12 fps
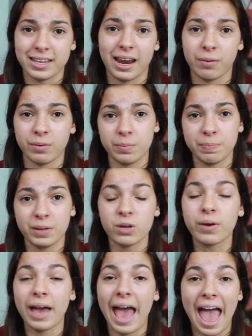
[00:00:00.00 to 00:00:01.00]
and I would
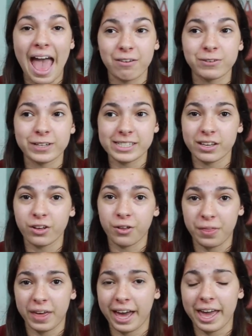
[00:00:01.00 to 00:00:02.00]
puke every
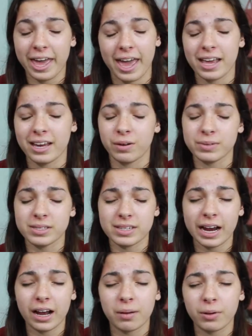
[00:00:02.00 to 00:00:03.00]
single thing I ate, and it was
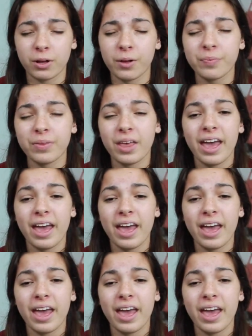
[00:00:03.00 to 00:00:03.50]
terrible.